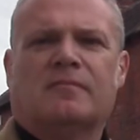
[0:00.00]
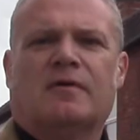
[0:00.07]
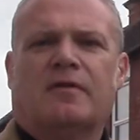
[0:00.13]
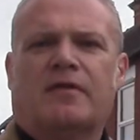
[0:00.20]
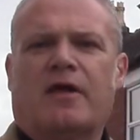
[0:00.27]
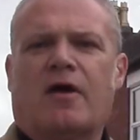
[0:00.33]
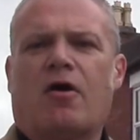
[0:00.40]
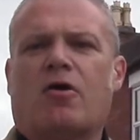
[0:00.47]

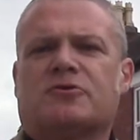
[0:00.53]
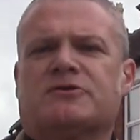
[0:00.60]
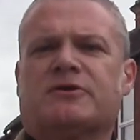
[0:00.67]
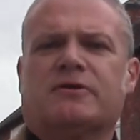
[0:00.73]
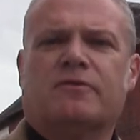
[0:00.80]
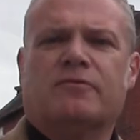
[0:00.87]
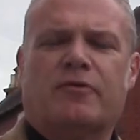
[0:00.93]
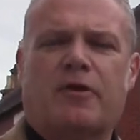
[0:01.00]
the art
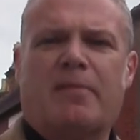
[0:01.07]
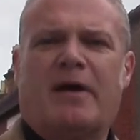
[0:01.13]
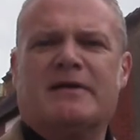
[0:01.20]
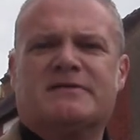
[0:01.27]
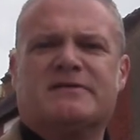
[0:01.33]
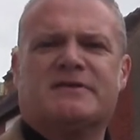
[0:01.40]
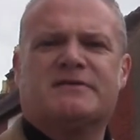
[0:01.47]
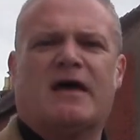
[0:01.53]

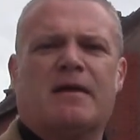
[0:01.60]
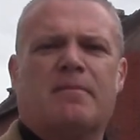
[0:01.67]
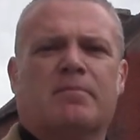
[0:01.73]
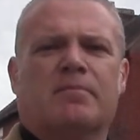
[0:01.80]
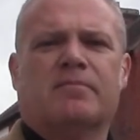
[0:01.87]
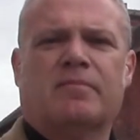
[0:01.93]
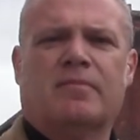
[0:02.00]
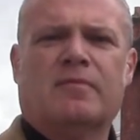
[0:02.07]
remains the same.
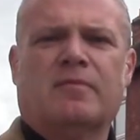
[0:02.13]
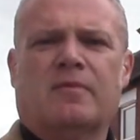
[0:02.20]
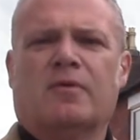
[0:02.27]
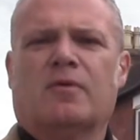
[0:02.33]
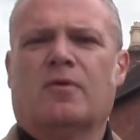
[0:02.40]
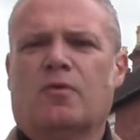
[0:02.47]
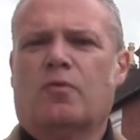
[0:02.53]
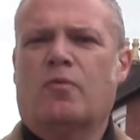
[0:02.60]

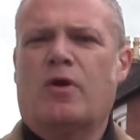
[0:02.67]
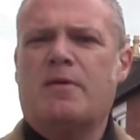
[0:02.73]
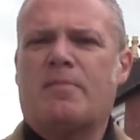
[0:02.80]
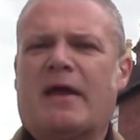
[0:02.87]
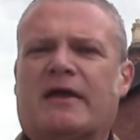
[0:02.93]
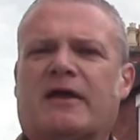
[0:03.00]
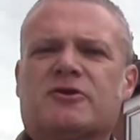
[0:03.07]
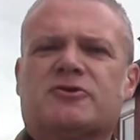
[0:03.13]
We
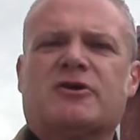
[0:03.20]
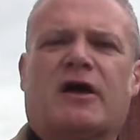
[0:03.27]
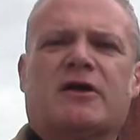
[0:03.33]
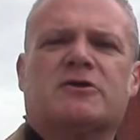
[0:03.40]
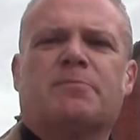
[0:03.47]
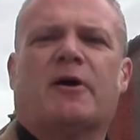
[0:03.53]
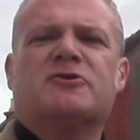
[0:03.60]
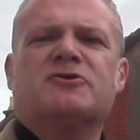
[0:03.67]
make it
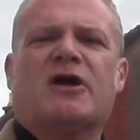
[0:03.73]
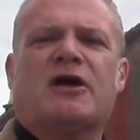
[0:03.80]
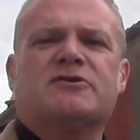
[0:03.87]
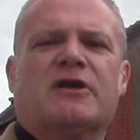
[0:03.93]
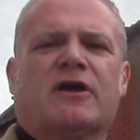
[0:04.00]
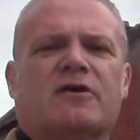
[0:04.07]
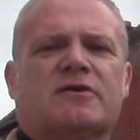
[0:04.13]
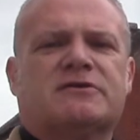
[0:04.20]
change by
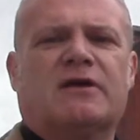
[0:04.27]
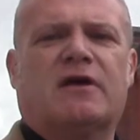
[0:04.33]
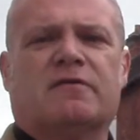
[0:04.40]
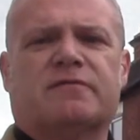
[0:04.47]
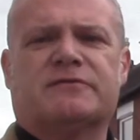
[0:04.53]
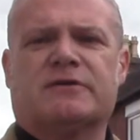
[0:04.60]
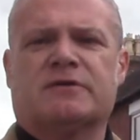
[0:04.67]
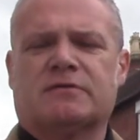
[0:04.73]
changing
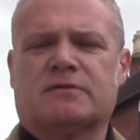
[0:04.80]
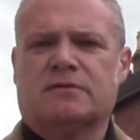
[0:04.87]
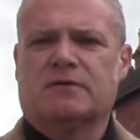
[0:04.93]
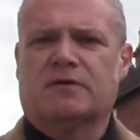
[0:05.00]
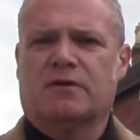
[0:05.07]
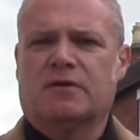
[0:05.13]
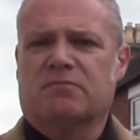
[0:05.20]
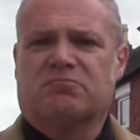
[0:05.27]
ourselves.
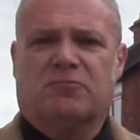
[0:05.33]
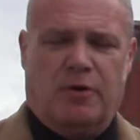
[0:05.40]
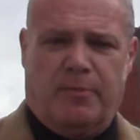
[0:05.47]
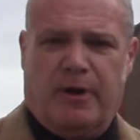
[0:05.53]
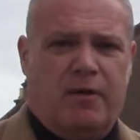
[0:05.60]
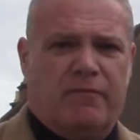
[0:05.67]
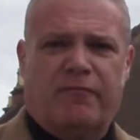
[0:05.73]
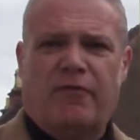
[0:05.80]

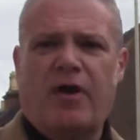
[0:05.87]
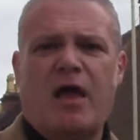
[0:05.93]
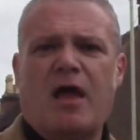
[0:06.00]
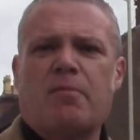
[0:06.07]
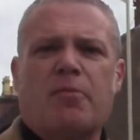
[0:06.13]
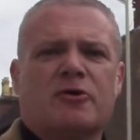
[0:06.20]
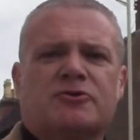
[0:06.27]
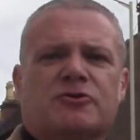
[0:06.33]
Coming Up for
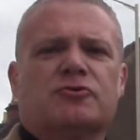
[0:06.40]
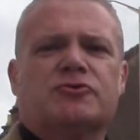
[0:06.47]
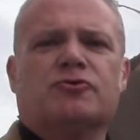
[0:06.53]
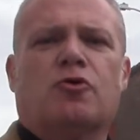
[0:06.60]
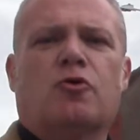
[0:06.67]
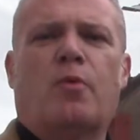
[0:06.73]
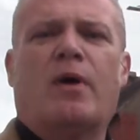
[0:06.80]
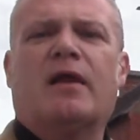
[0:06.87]
Air by George
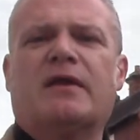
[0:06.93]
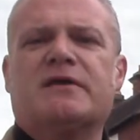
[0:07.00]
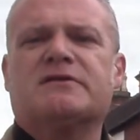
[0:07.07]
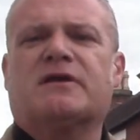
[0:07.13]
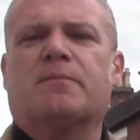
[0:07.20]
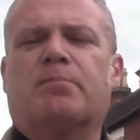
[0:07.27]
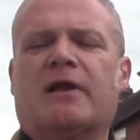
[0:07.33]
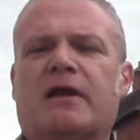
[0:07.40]
Orwell is a
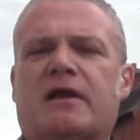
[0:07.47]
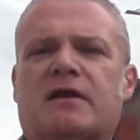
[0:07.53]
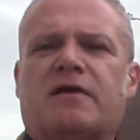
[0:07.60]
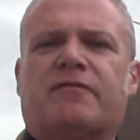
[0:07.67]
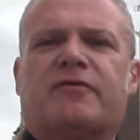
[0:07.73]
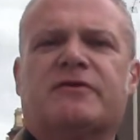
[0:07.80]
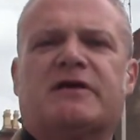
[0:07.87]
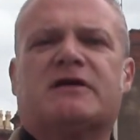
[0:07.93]
completely
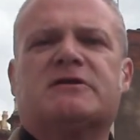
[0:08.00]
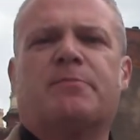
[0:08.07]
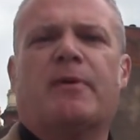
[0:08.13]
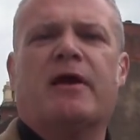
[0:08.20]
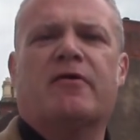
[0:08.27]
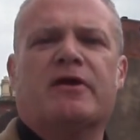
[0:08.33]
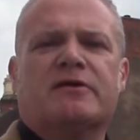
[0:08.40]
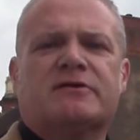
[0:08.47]
different
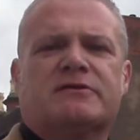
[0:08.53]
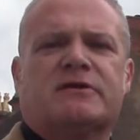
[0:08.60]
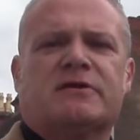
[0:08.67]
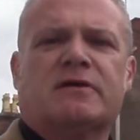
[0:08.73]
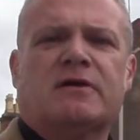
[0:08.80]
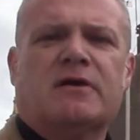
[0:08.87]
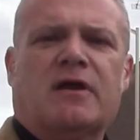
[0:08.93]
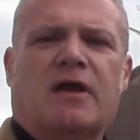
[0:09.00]
experience
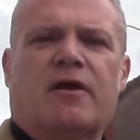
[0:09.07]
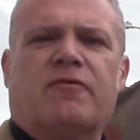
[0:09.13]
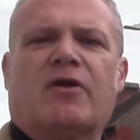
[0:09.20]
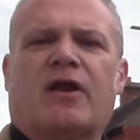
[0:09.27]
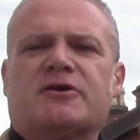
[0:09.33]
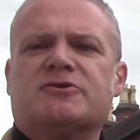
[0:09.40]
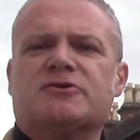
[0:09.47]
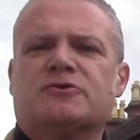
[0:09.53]
in
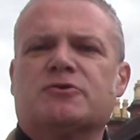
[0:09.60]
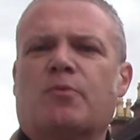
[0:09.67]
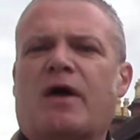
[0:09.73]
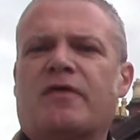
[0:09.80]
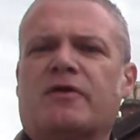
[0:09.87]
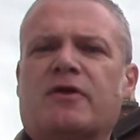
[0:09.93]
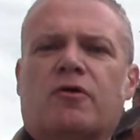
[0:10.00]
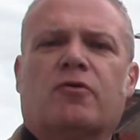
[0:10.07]
relation to
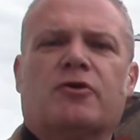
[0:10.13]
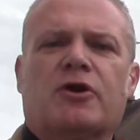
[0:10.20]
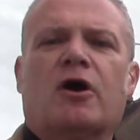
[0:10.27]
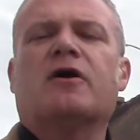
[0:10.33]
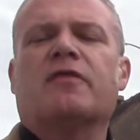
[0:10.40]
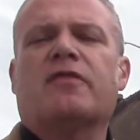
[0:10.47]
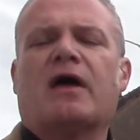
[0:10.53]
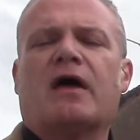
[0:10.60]
whether you're
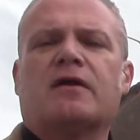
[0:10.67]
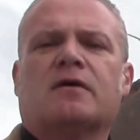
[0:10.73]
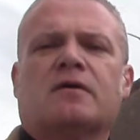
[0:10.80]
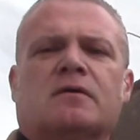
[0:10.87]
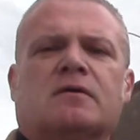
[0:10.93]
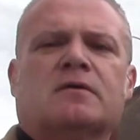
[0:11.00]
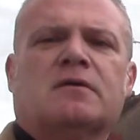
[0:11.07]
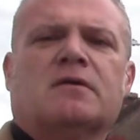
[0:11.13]
younger than,
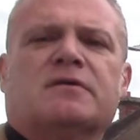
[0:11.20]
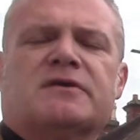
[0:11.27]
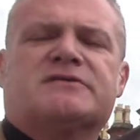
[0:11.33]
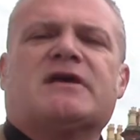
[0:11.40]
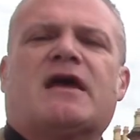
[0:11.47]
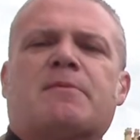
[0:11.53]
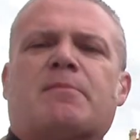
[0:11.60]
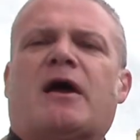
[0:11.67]
the
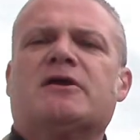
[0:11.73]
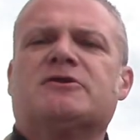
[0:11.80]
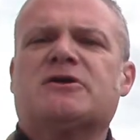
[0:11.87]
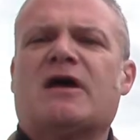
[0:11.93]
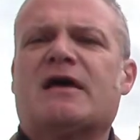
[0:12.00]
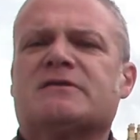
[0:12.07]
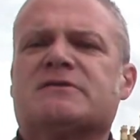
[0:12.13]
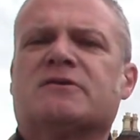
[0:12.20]
same age
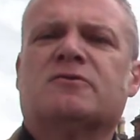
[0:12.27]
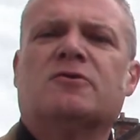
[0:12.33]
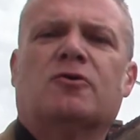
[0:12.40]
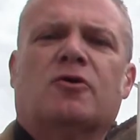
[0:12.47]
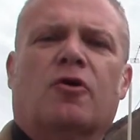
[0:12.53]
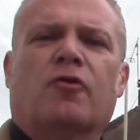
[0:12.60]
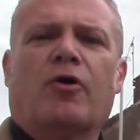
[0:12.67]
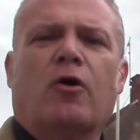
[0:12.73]
as,
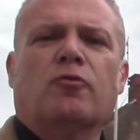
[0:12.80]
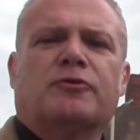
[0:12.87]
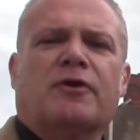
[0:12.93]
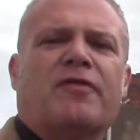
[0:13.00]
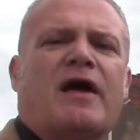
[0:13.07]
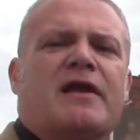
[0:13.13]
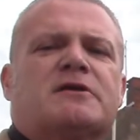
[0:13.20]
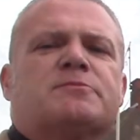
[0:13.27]
or older
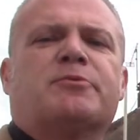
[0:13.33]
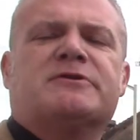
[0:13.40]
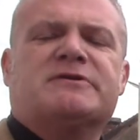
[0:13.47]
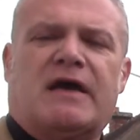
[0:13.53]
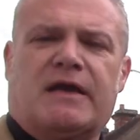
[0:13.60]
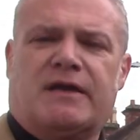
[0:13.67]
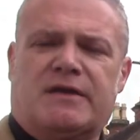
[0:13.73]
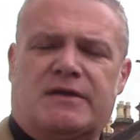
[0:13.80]
than its
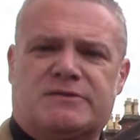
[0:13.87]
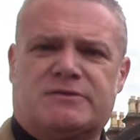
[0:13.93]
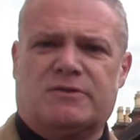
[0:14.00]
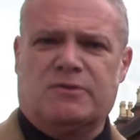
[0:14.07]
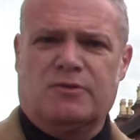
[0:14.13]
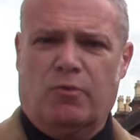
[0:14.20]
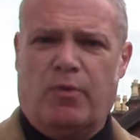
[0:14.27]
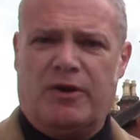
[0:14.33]
protagonist
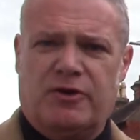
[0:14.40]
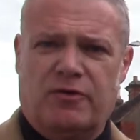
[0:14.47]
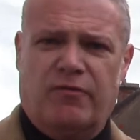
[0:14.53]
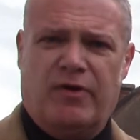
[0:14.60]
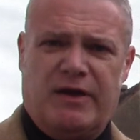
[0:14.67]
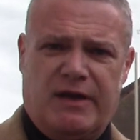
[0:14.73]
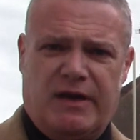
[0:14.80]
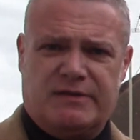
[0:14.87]
when you
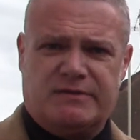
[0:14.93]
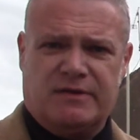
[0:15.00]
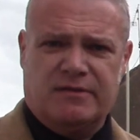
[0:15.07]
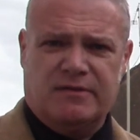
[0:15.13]
read it.